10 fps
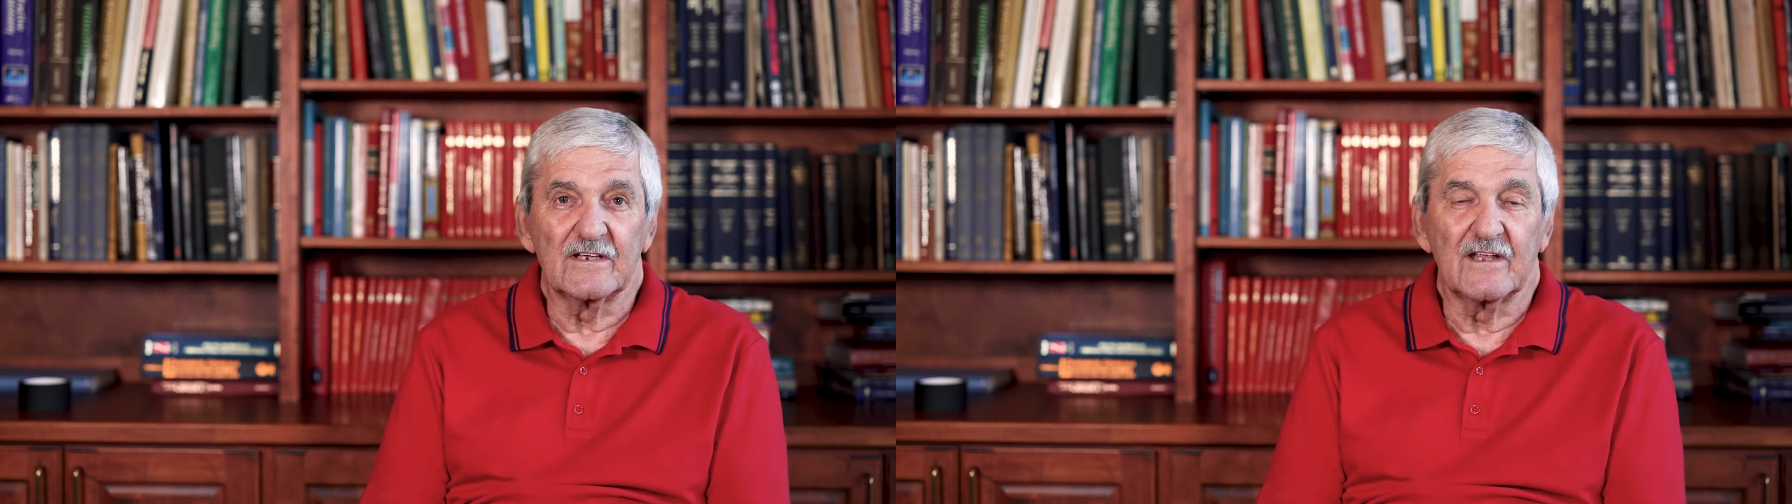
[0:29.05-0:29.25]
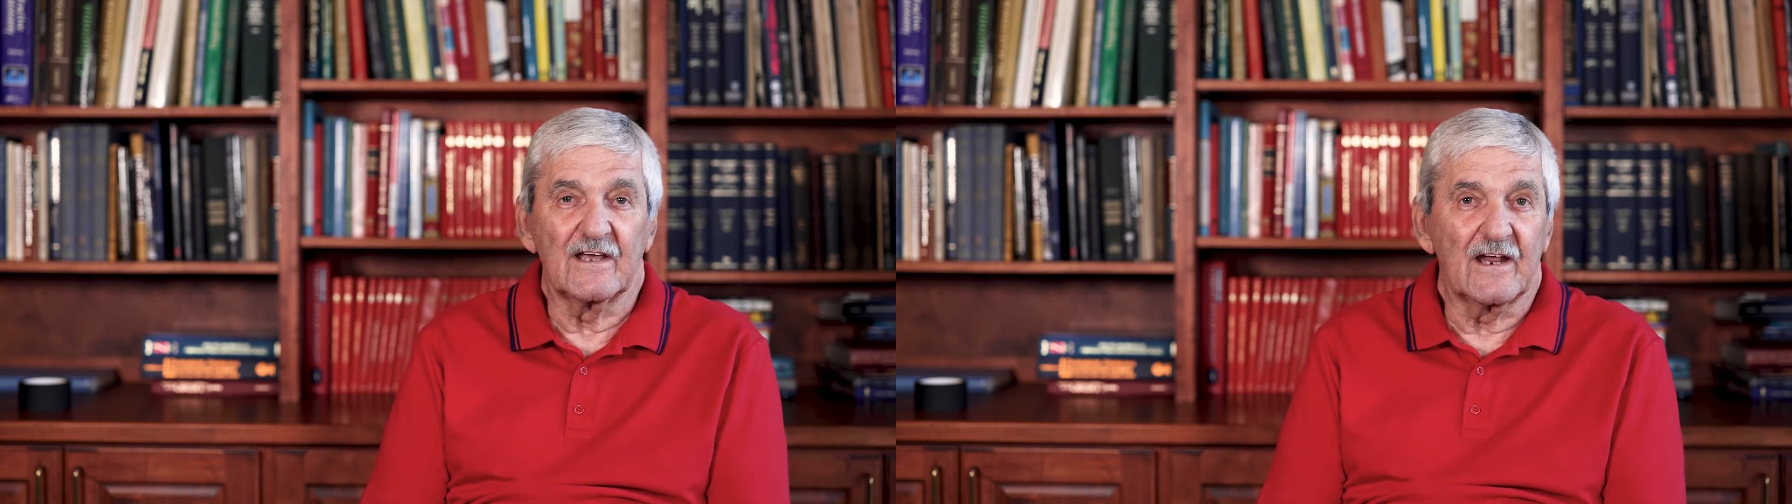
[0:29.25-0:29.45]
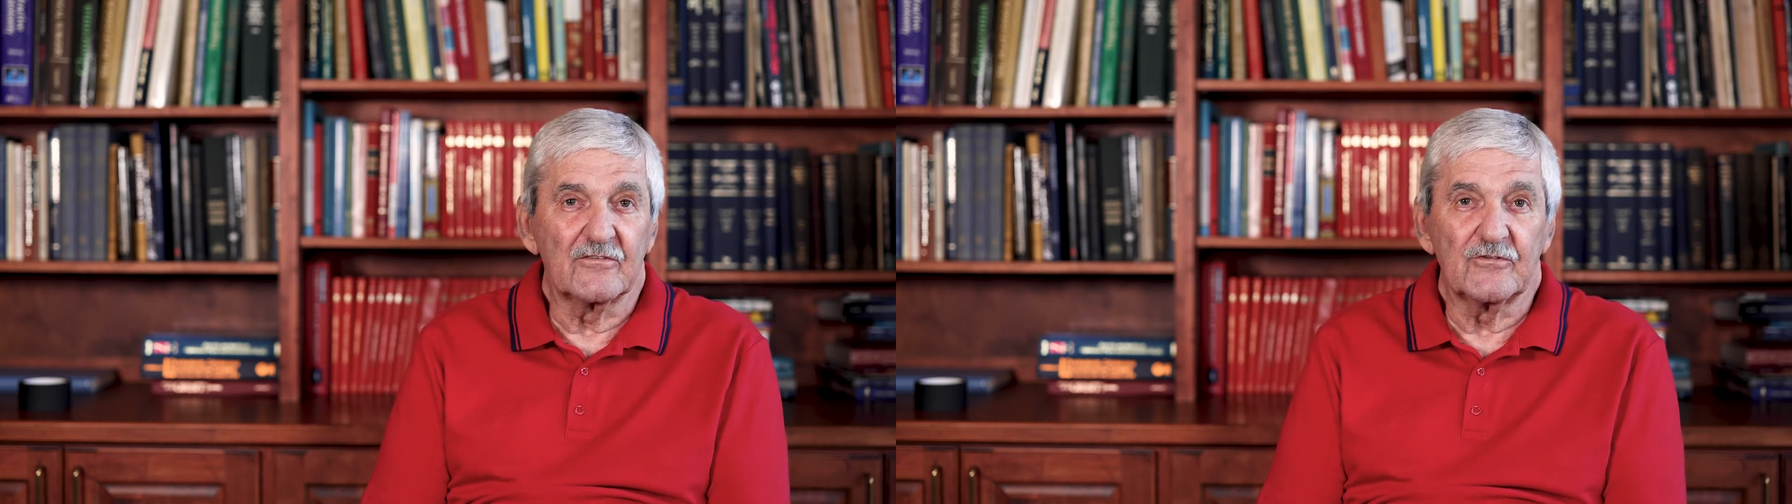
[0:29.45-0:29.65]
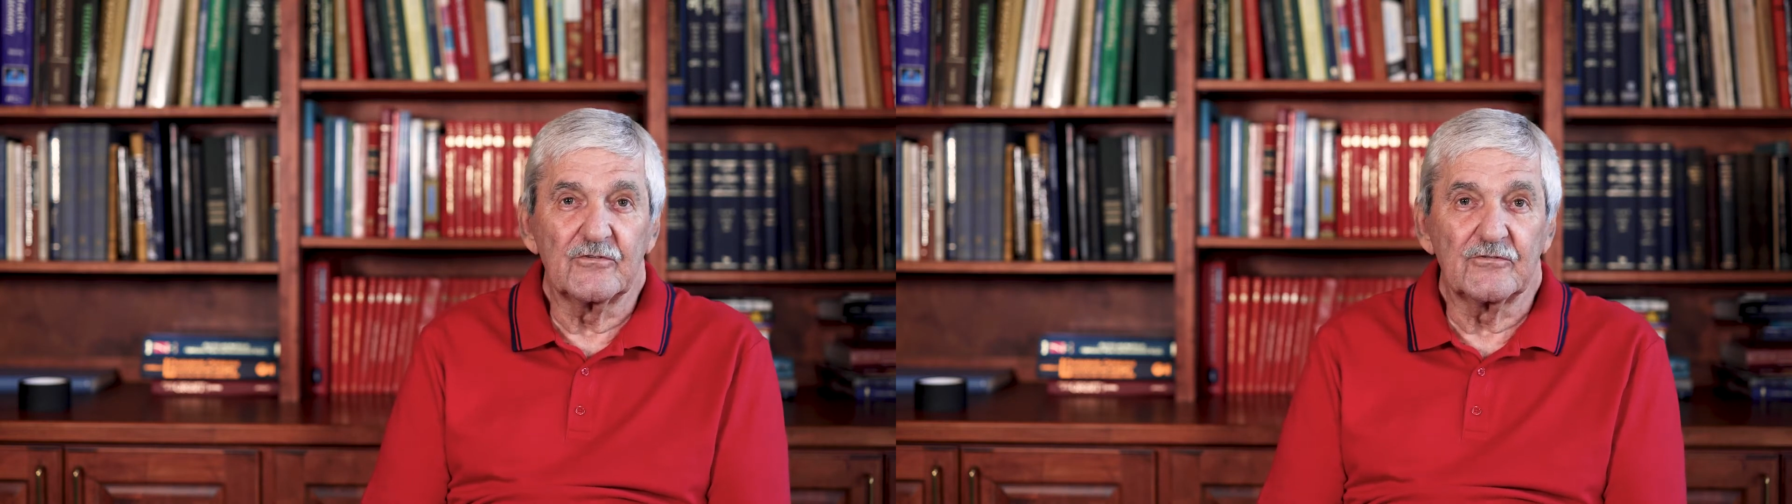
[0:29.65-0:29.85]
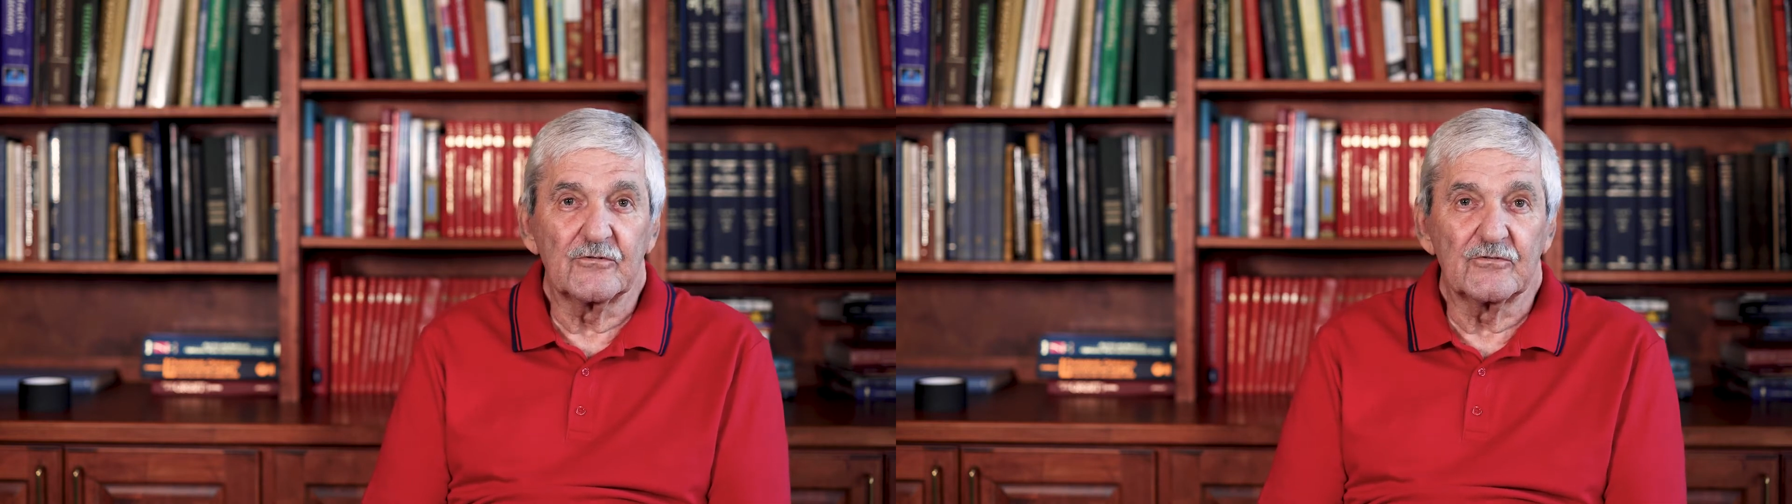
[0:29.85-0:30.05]
like that after
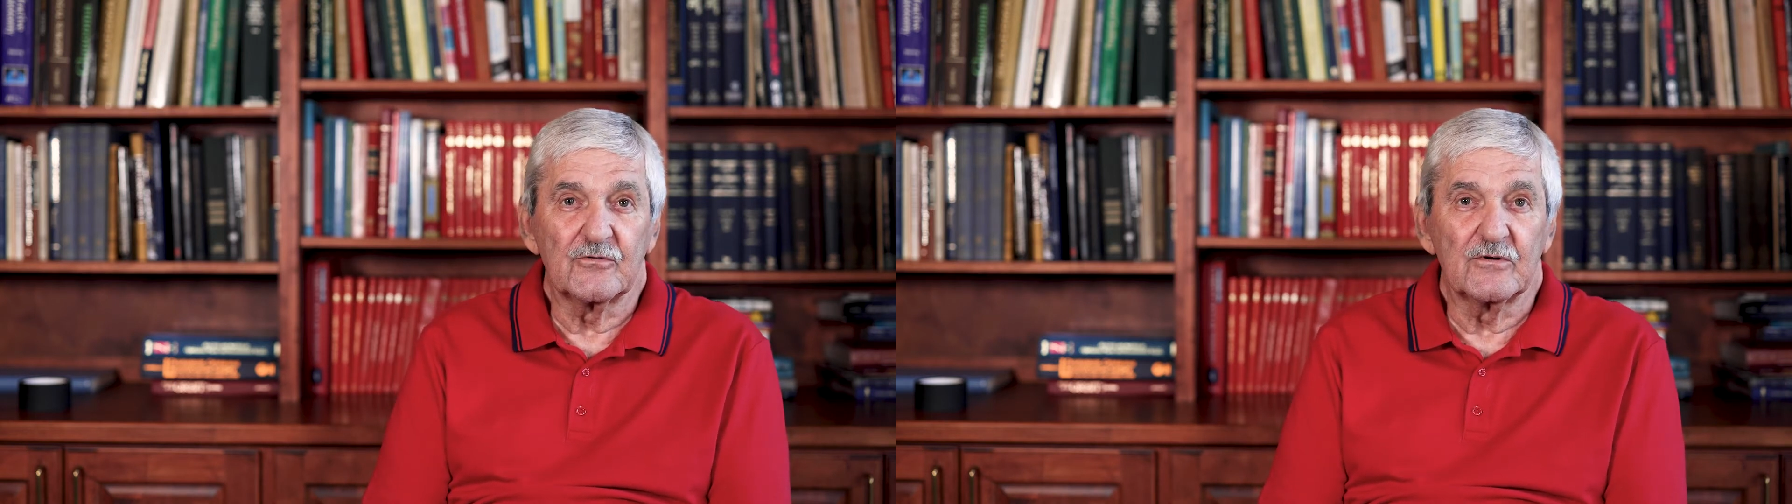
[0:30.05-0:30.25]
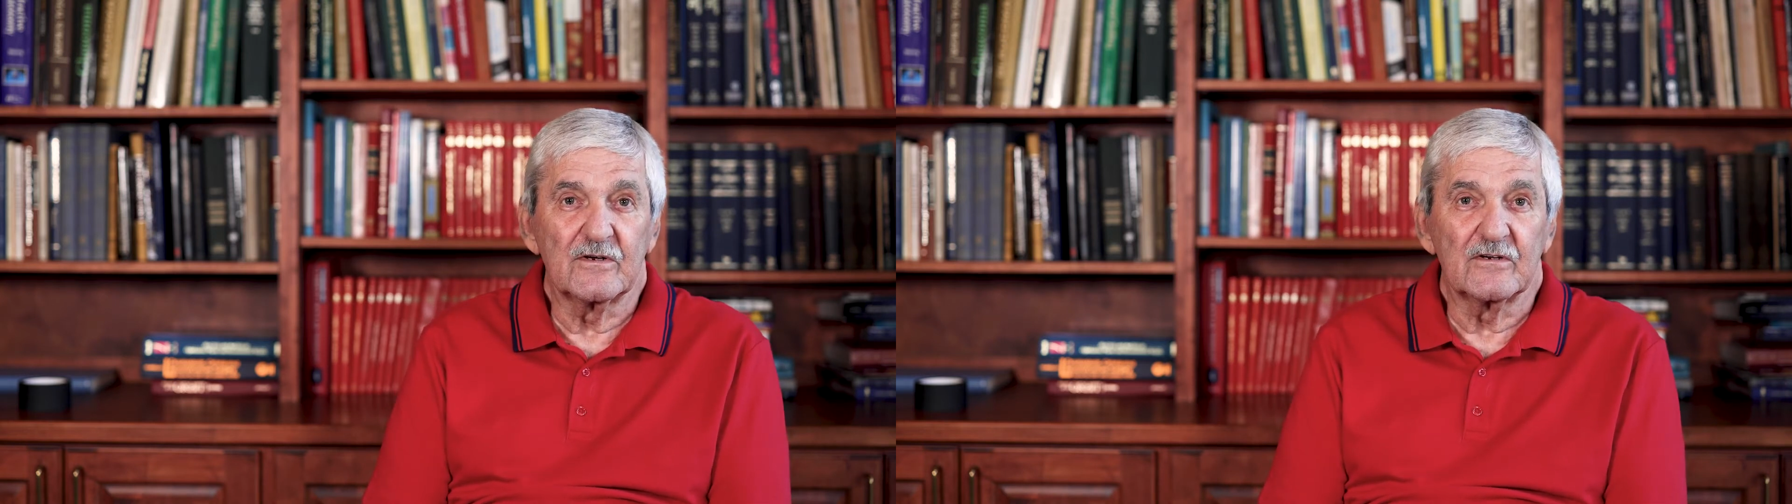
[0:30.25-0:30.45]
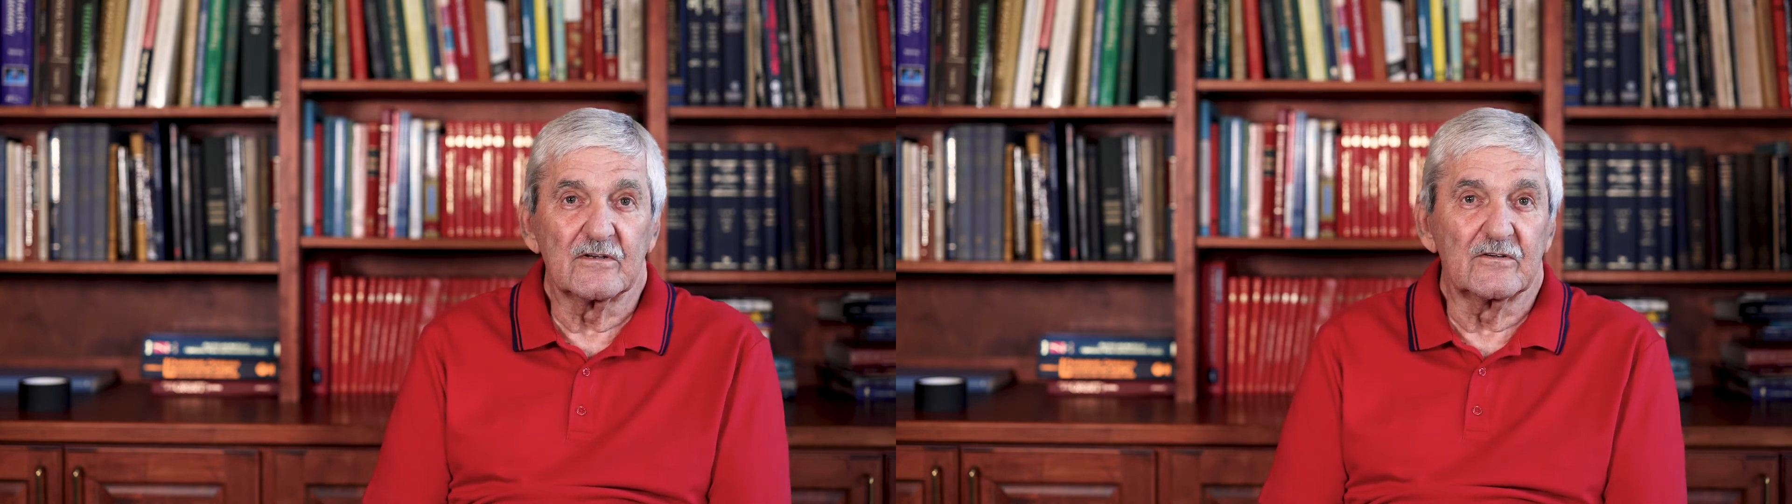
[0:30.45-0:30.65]
the surgery.